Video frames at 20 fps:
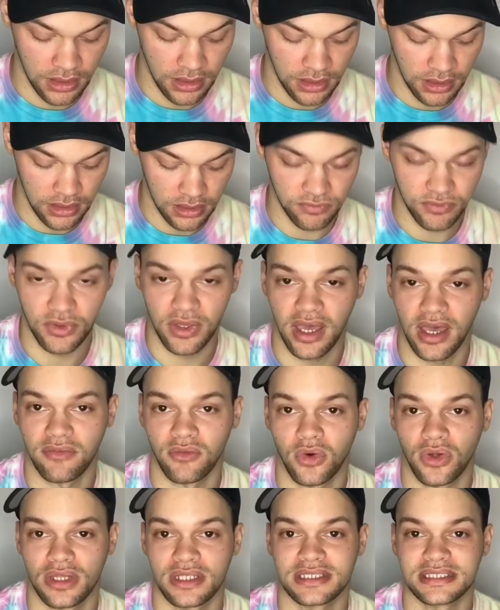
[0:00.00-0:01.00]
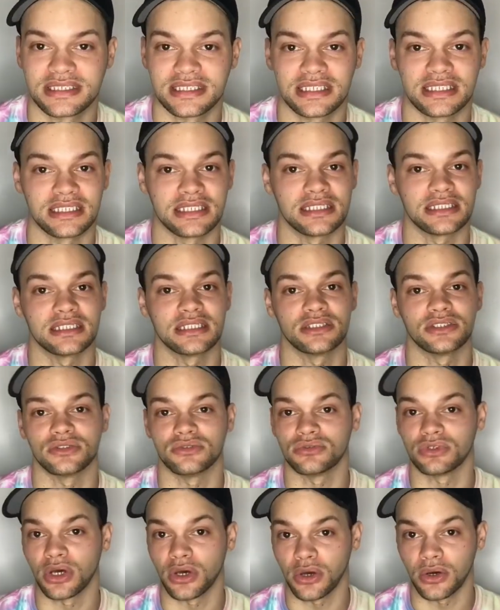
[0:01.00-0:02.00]
and if you have oily skin, then you
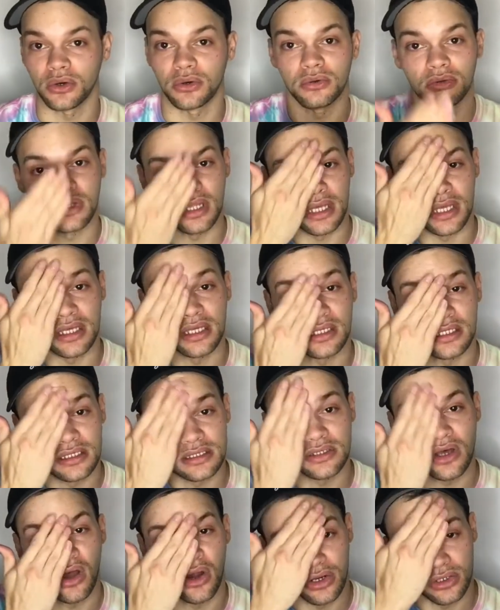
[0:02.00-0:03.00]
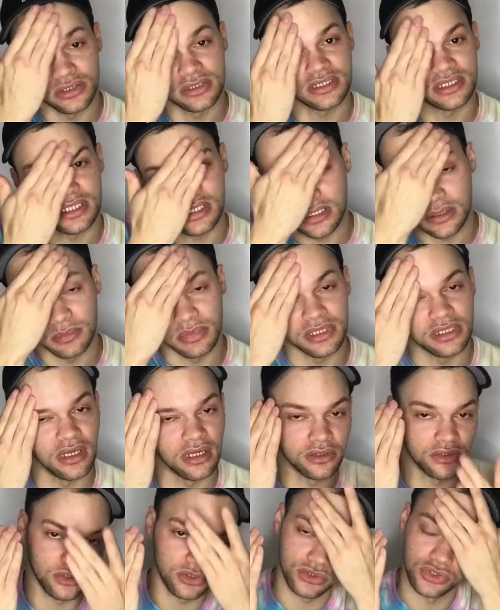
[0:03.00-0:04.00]
know like it's hard to keep it
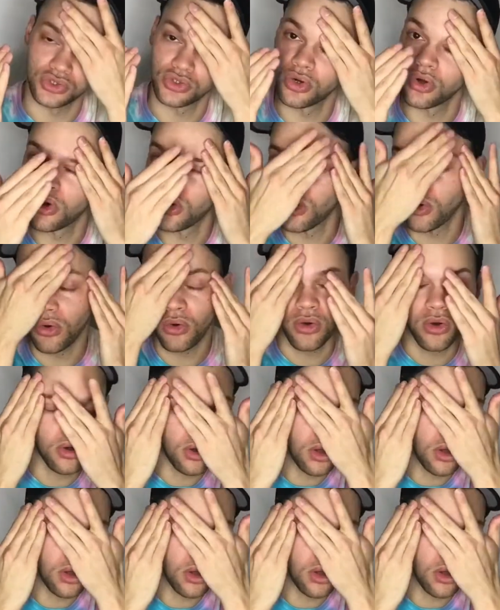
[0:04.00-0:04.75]
under control.